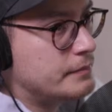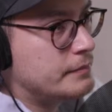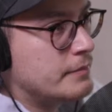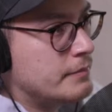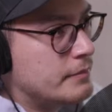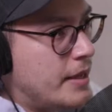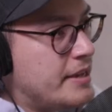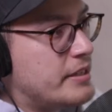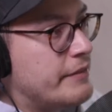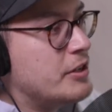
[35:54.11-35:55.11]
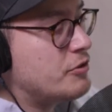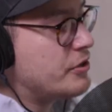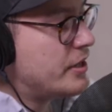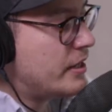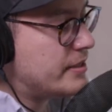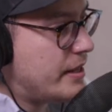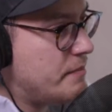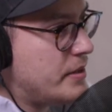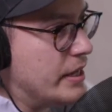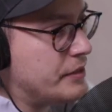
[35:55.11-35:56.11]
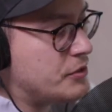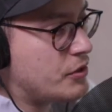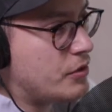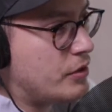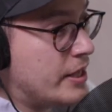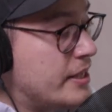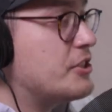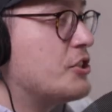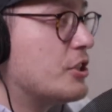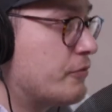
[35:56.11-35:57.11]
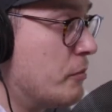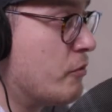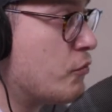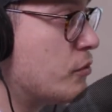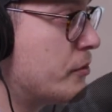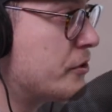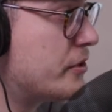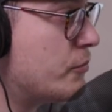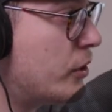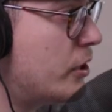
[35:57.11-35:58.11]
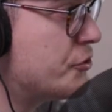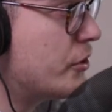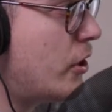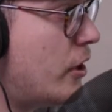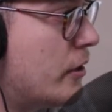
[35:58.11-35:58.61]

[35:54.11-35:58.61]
The A7S, you're getting 10-bit intern, and this is just from the Rumors 100R